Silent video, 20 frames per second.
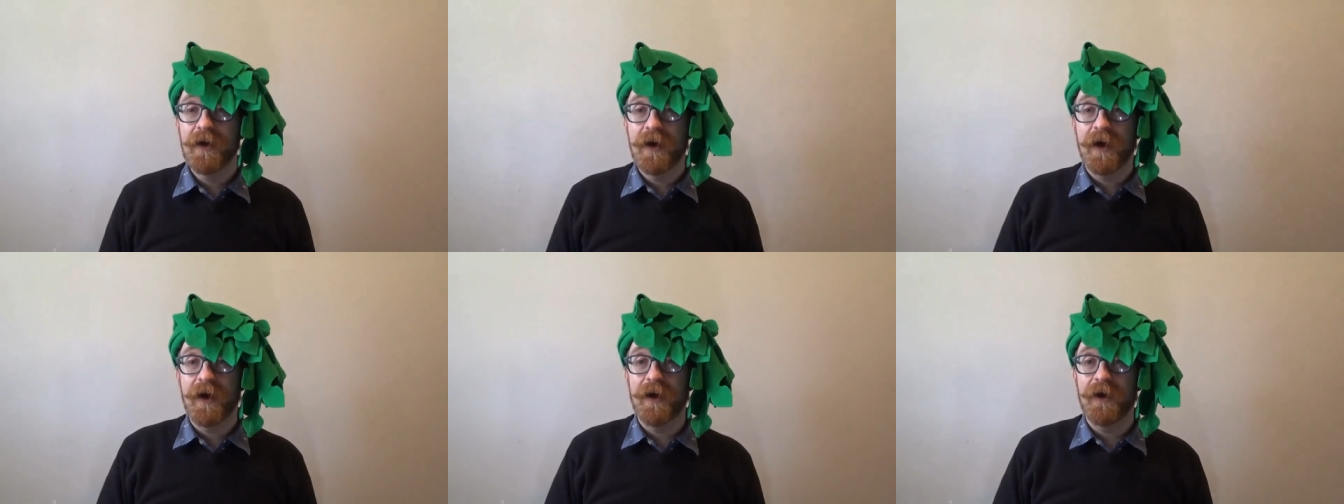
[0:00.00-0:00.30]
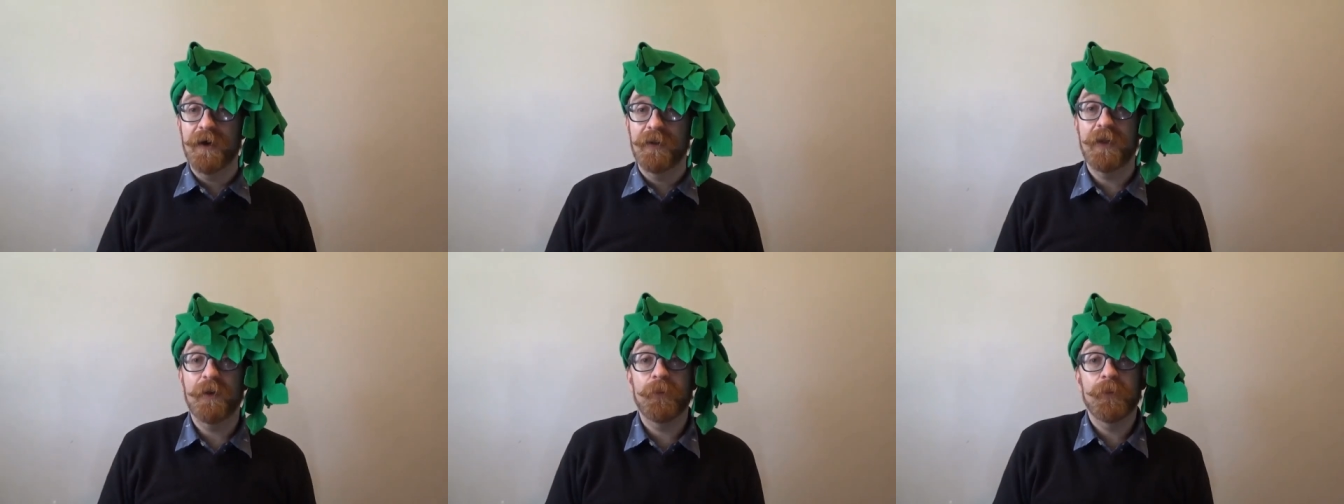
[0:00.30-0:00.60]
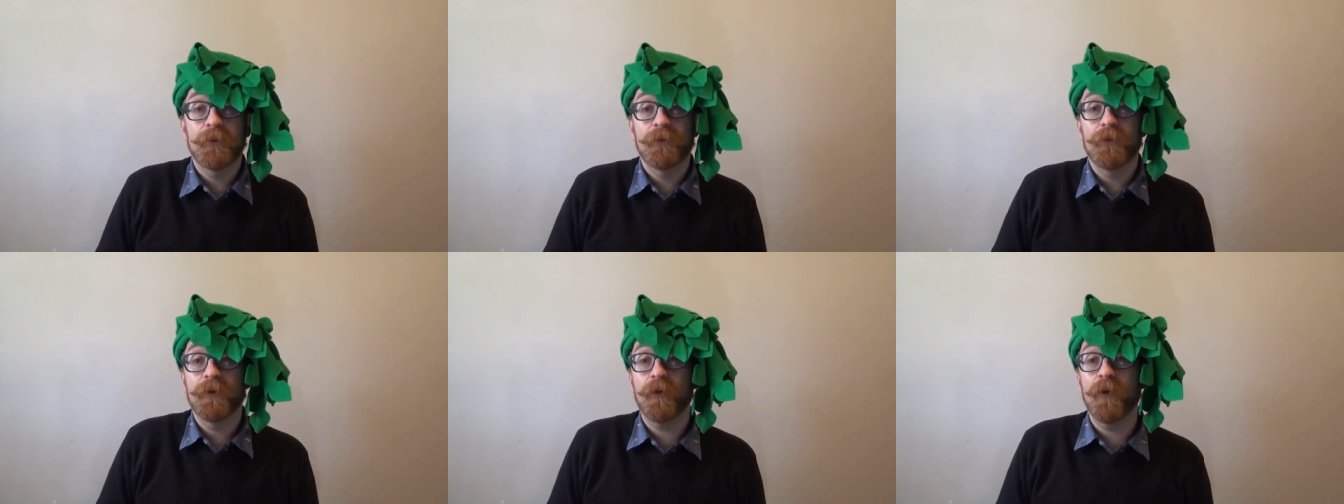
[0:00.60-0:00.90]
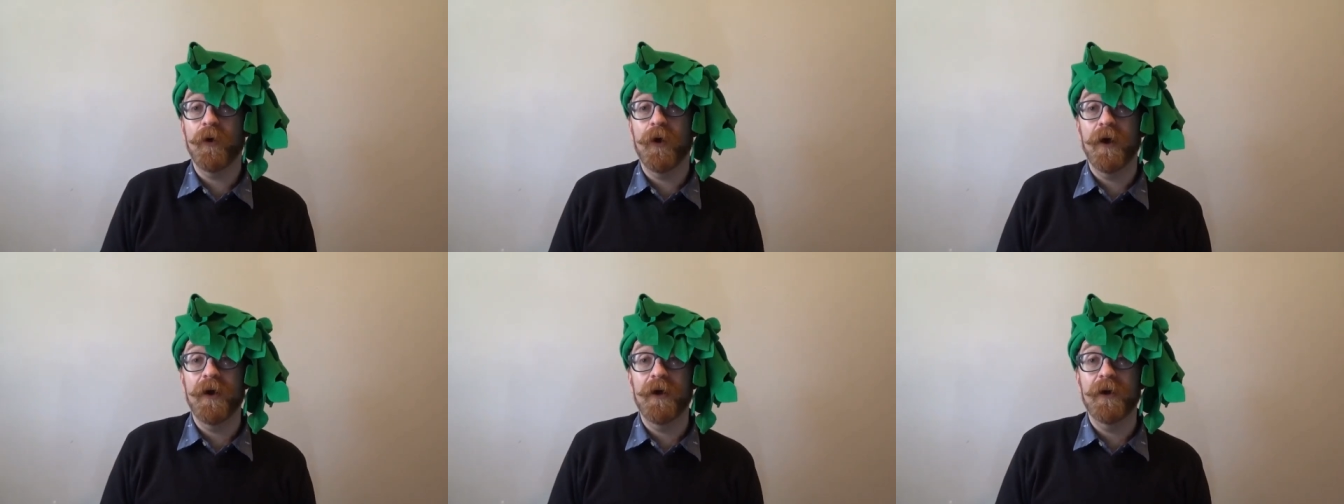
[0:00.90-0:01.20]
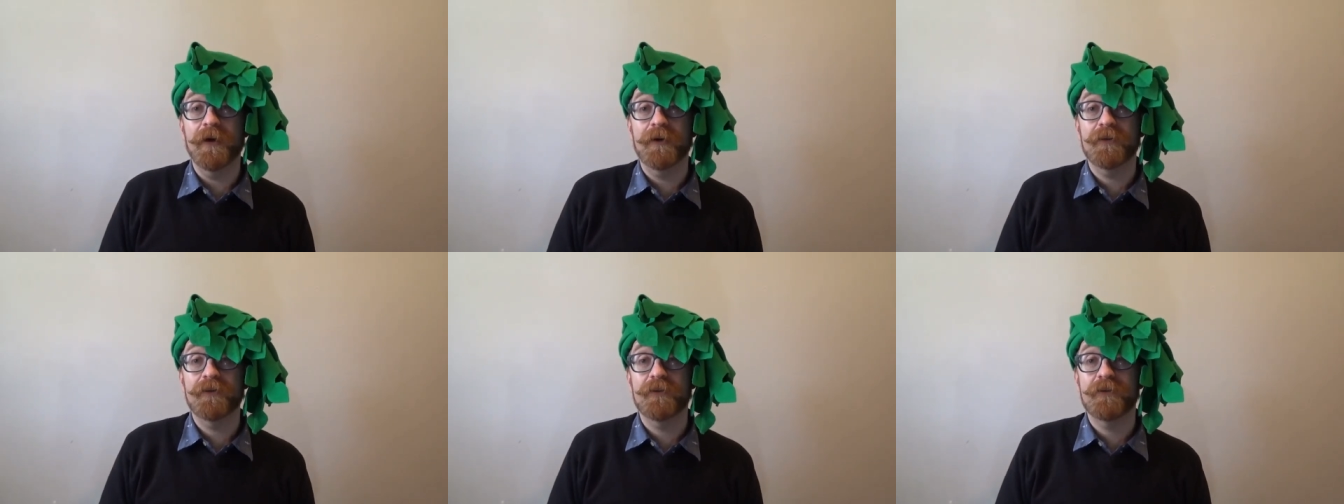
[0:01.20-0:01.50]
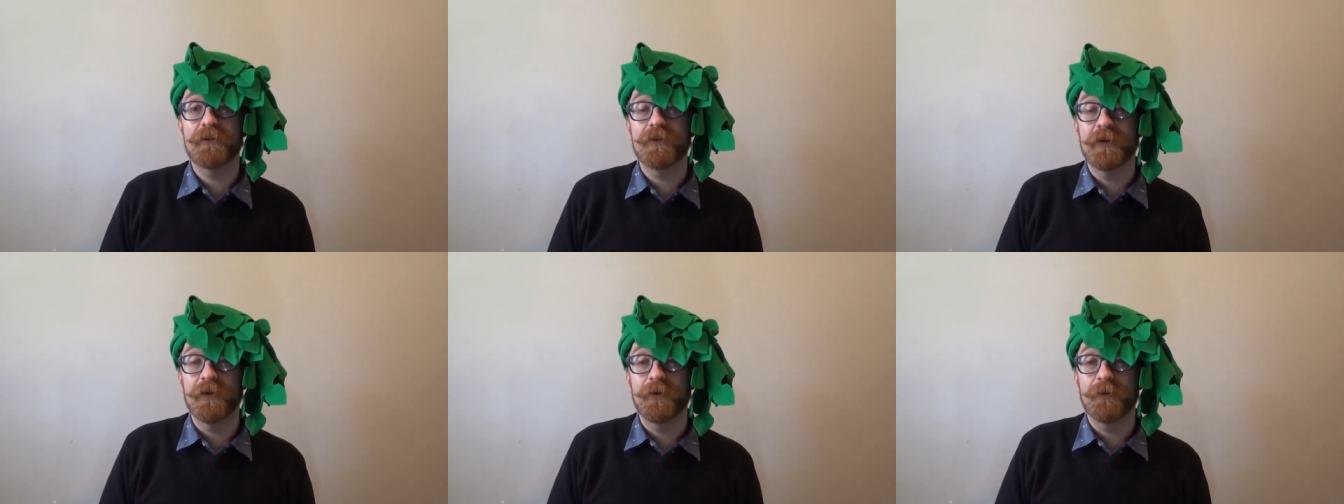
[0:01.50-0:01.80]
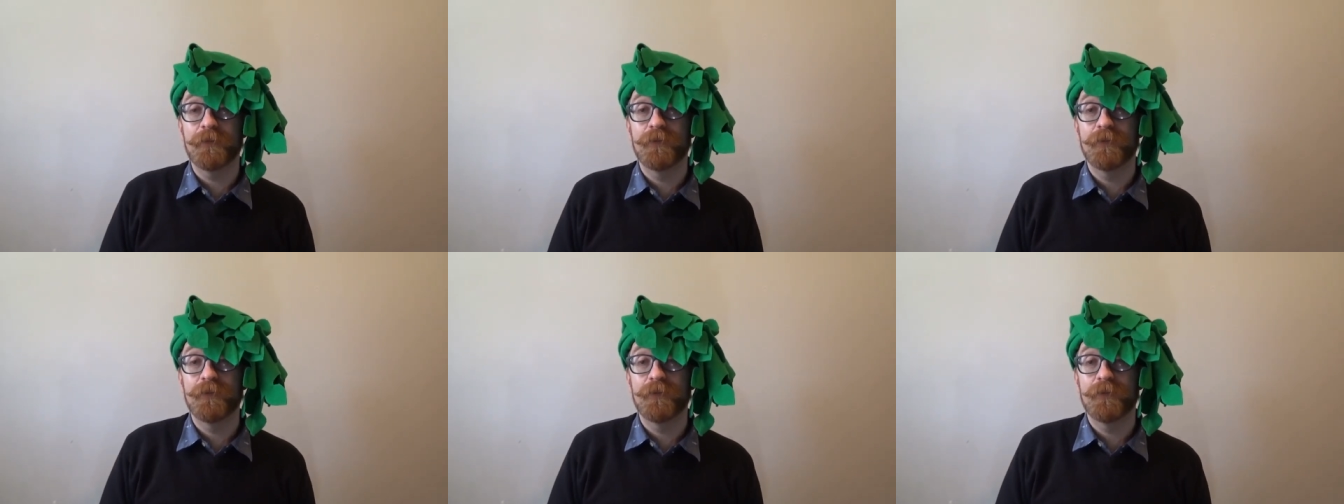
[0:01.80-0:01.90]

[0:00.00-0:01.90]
Uh, that would require, you know,